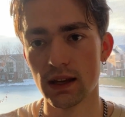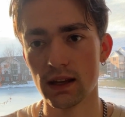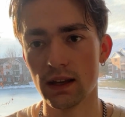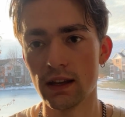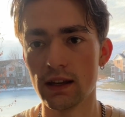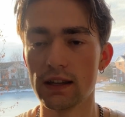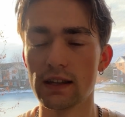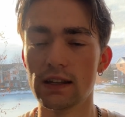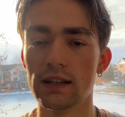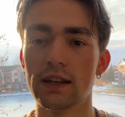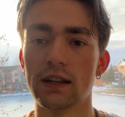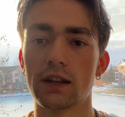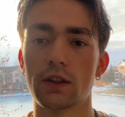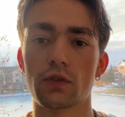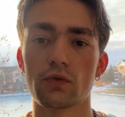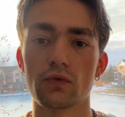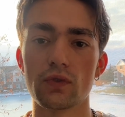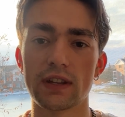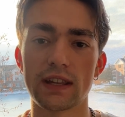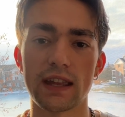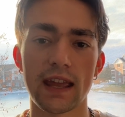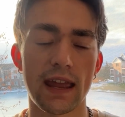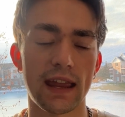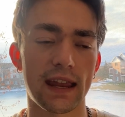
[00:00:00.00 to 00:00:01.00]
eating
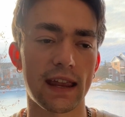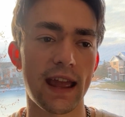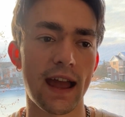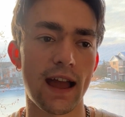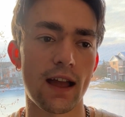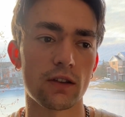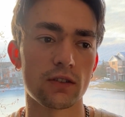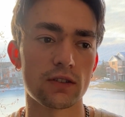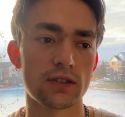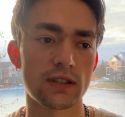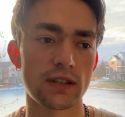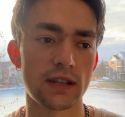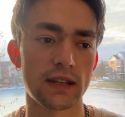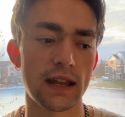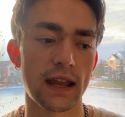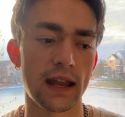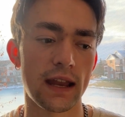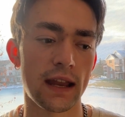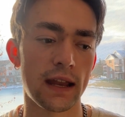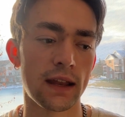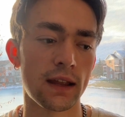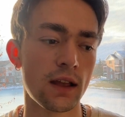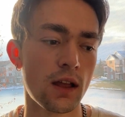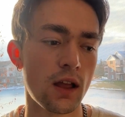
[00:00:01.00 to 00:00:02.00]
3K calories a
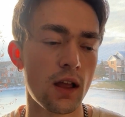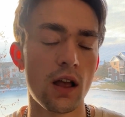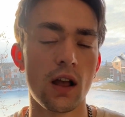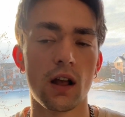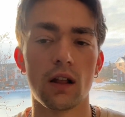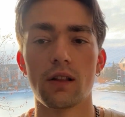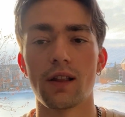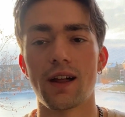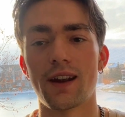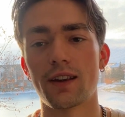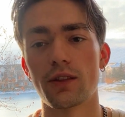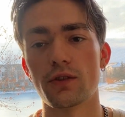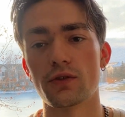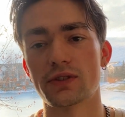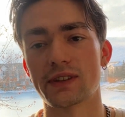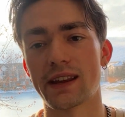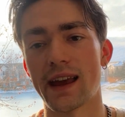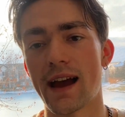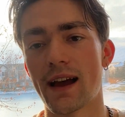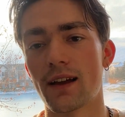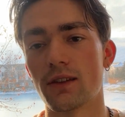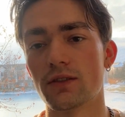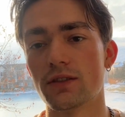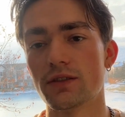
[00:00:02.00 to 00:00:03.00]
day, a lot of those
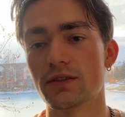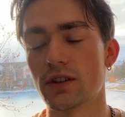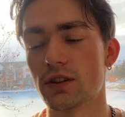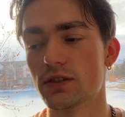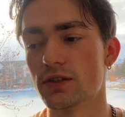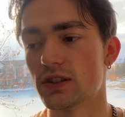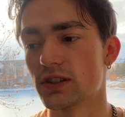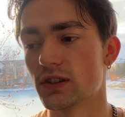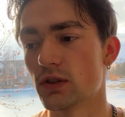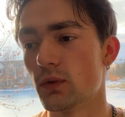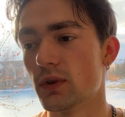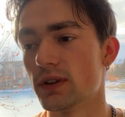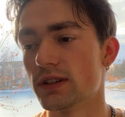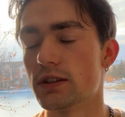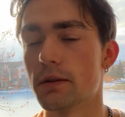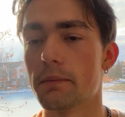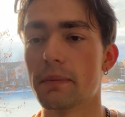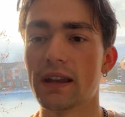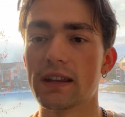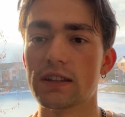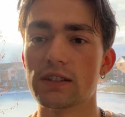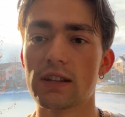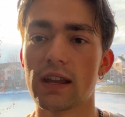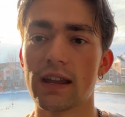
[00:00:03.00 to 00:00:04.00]
calories are just going to
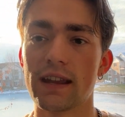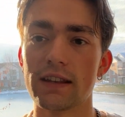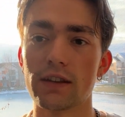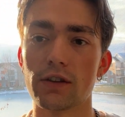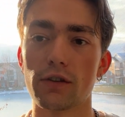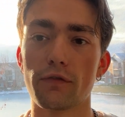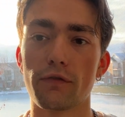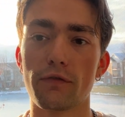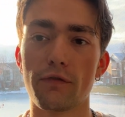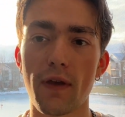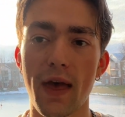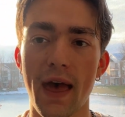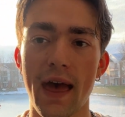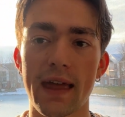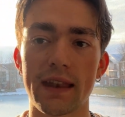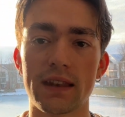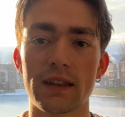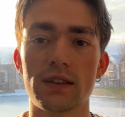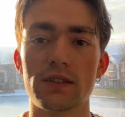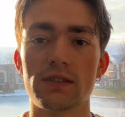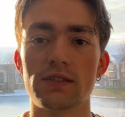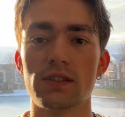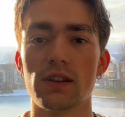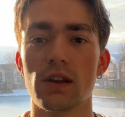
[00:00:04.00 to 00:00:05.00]
maintain your fat.
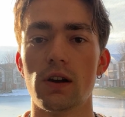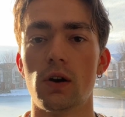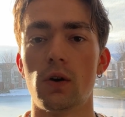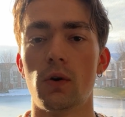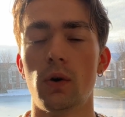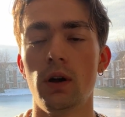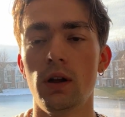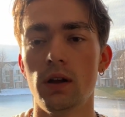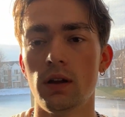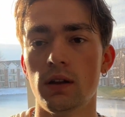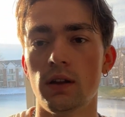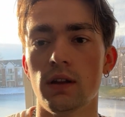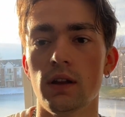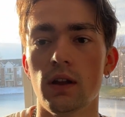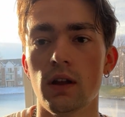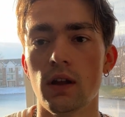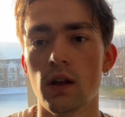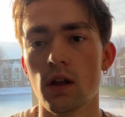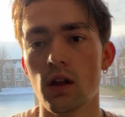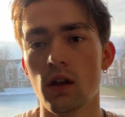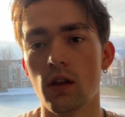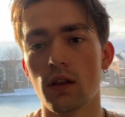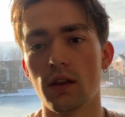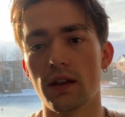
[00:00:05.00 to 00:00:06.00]
So
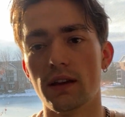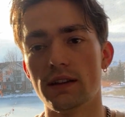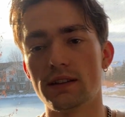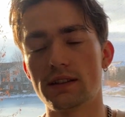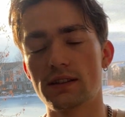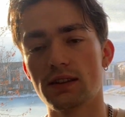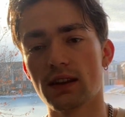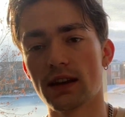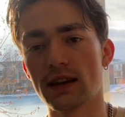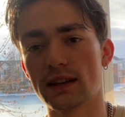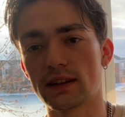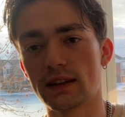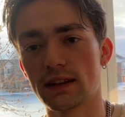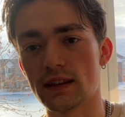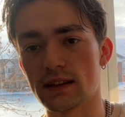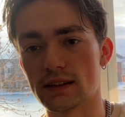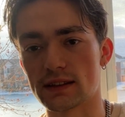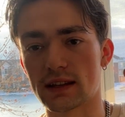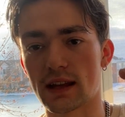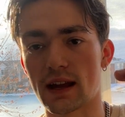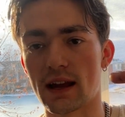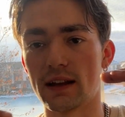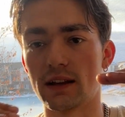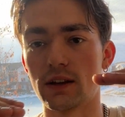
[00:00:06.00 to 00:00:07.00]
it's like this
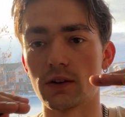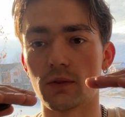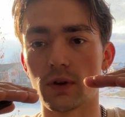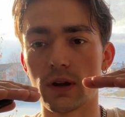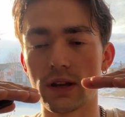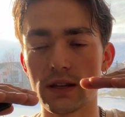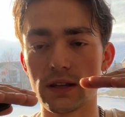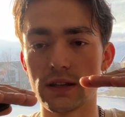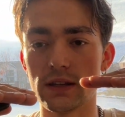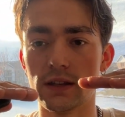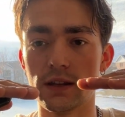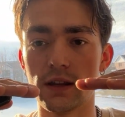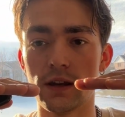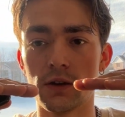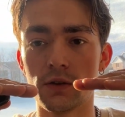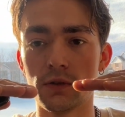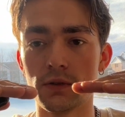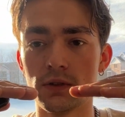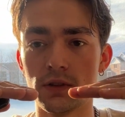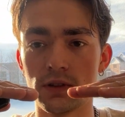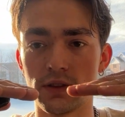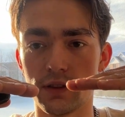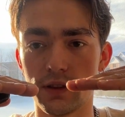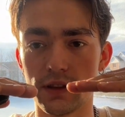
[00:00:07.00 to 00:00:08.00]
kind of, right? You know,
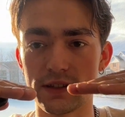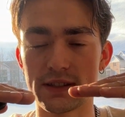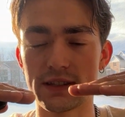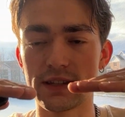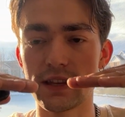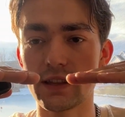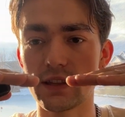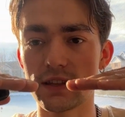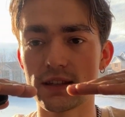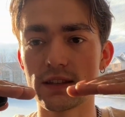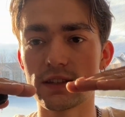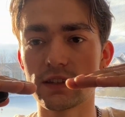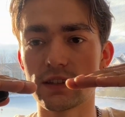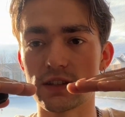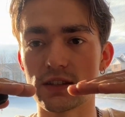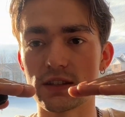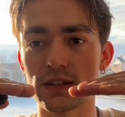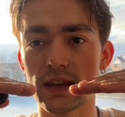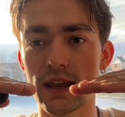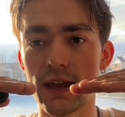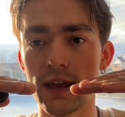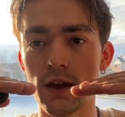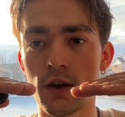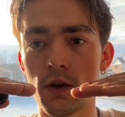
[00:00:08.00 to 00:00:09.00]
let's say this is a
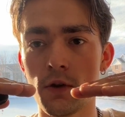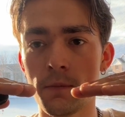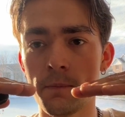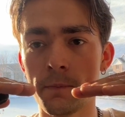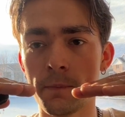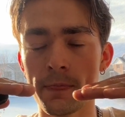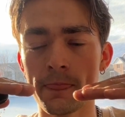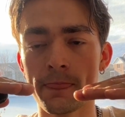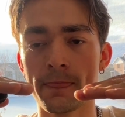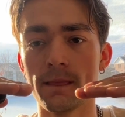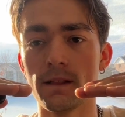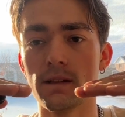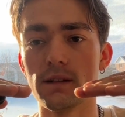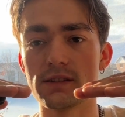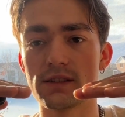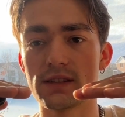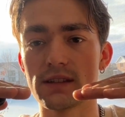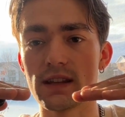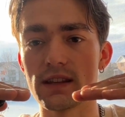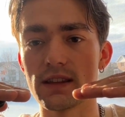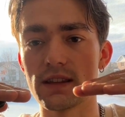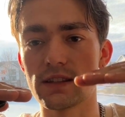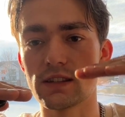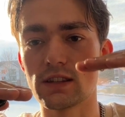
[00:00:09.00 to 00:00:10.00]
scale. Let's
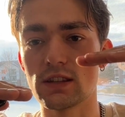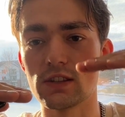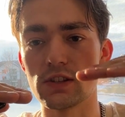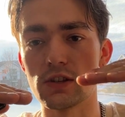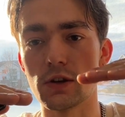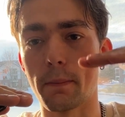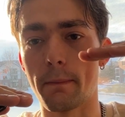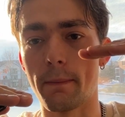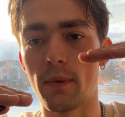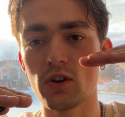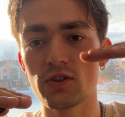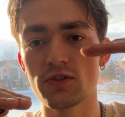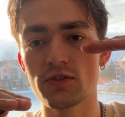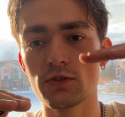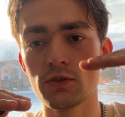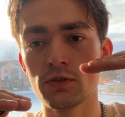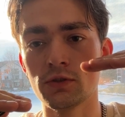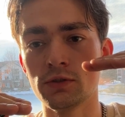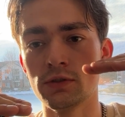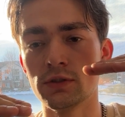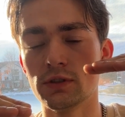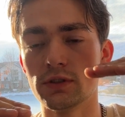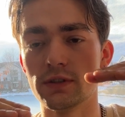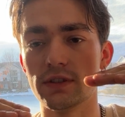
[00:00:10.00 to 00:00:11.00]
say this is your
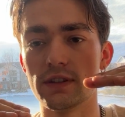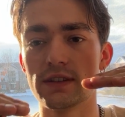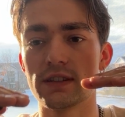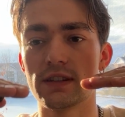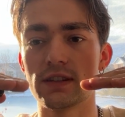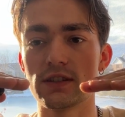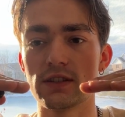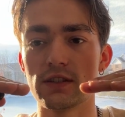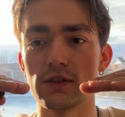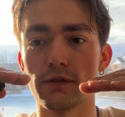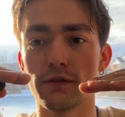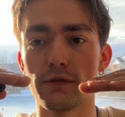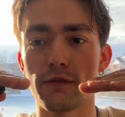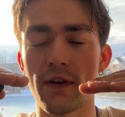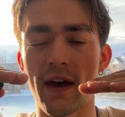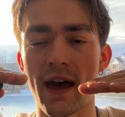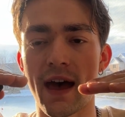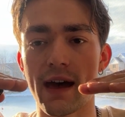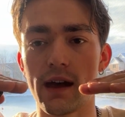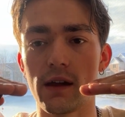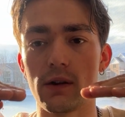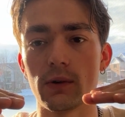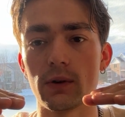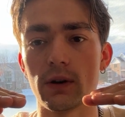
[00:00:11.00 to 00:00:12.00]
muscle, this is your
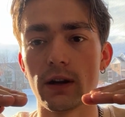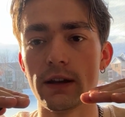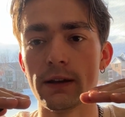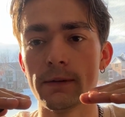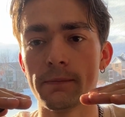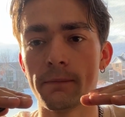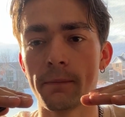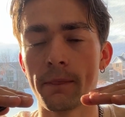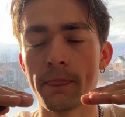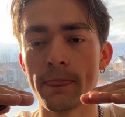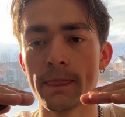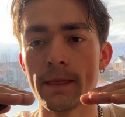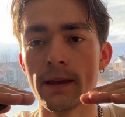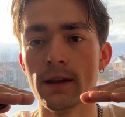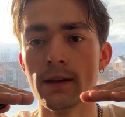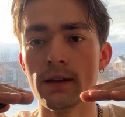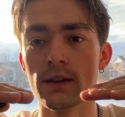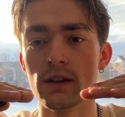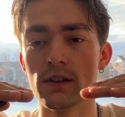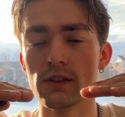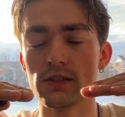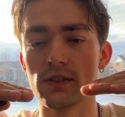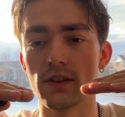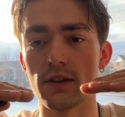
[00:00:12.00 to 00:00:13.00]
fat, right?
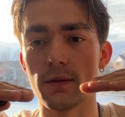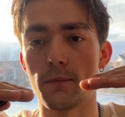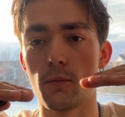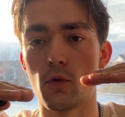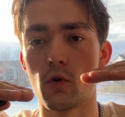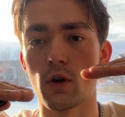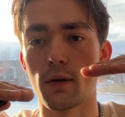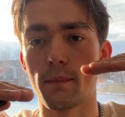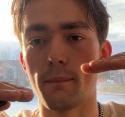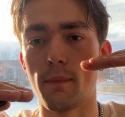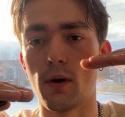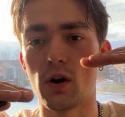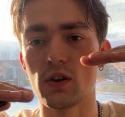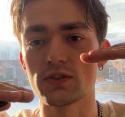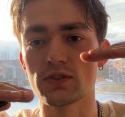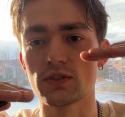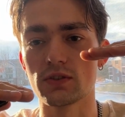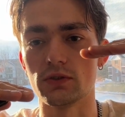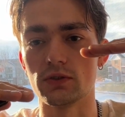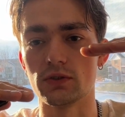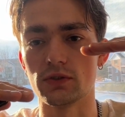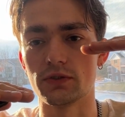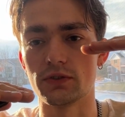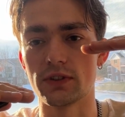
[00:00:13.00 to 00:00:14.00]
So the more
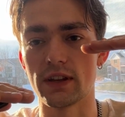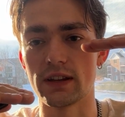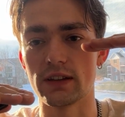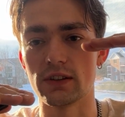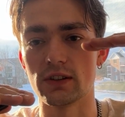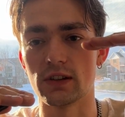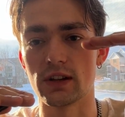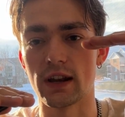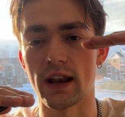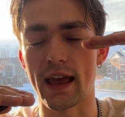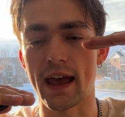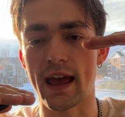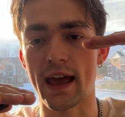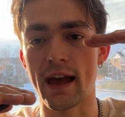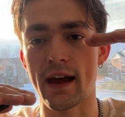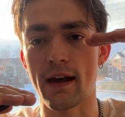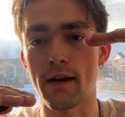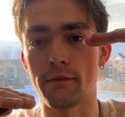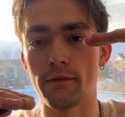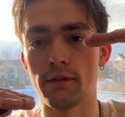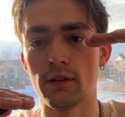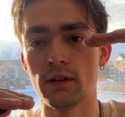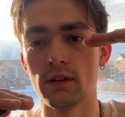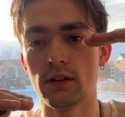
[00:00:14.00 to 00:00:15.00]
muscle that you're gonna have,